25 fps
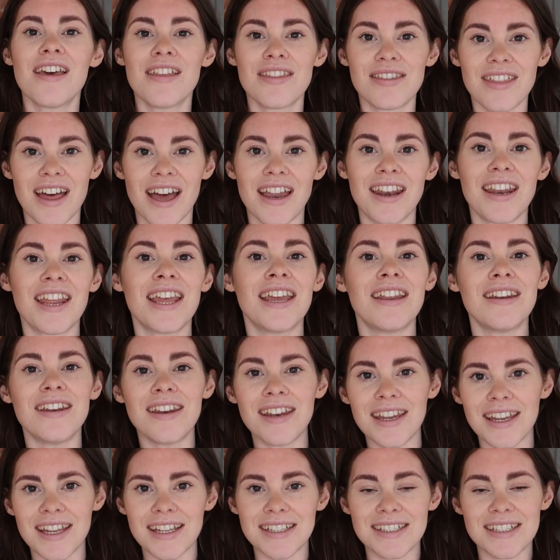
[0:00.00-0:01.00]
then it
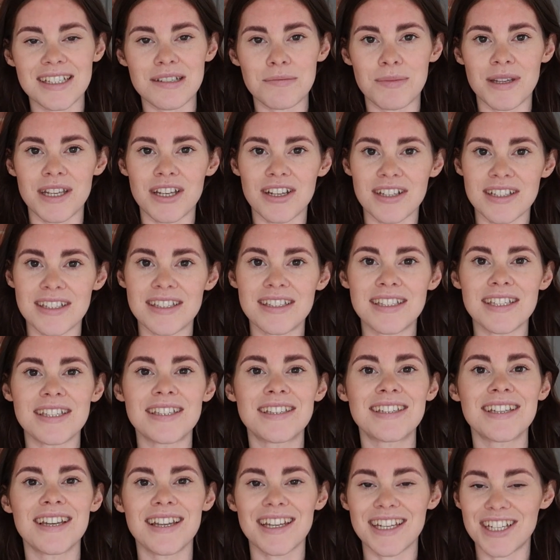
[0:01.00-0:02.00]
needs to be
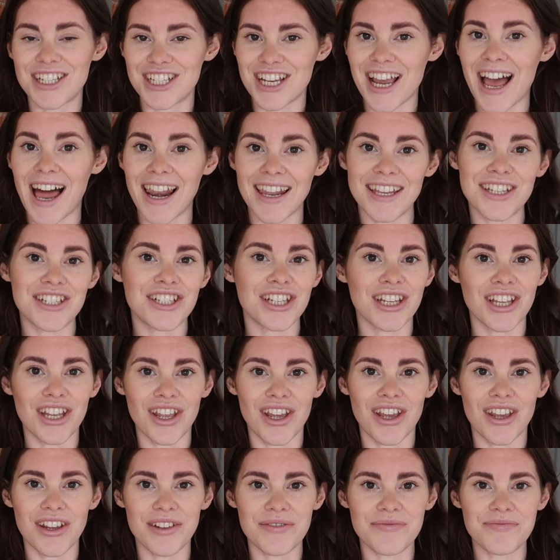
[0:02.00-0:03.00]
consistently challenging
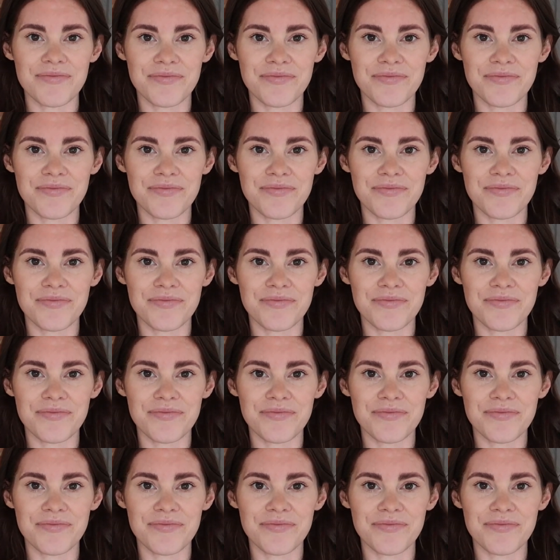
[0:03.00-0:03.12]
you.